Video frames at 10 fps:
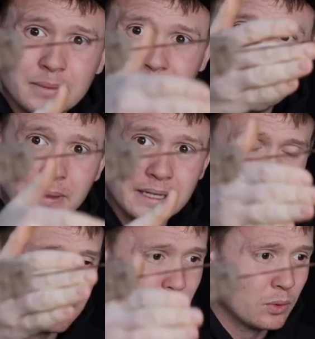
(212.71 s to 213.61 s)
limb
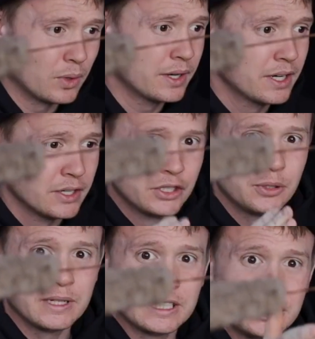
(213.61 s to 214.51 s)
bending more, you
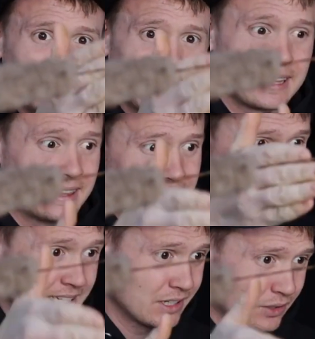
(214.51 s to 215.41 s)
wanna check this
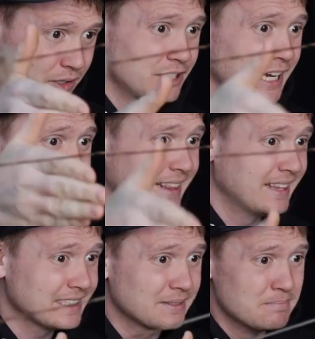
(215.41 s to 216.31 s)
tiller or check
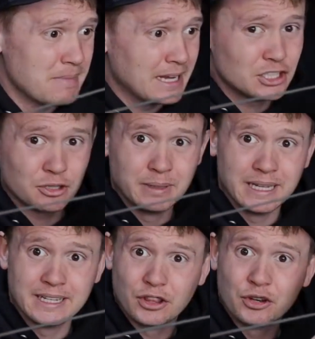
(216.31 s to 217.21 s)
this
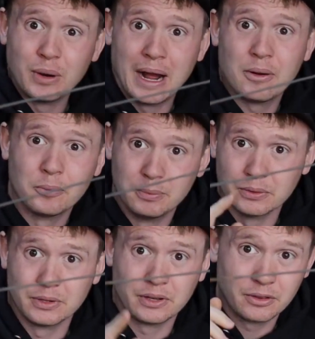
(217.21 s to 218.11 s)
measurement throughout
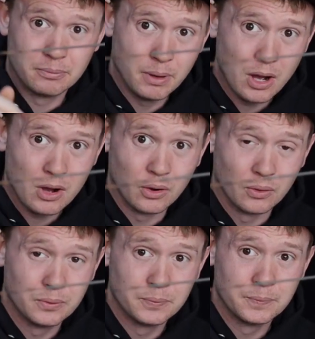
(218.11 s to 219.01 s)
building the bow.
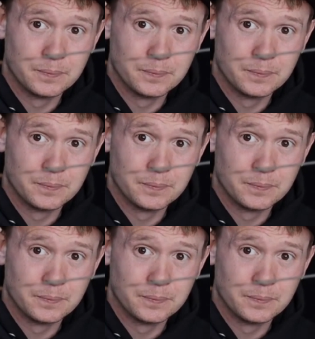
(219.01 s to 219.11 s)
With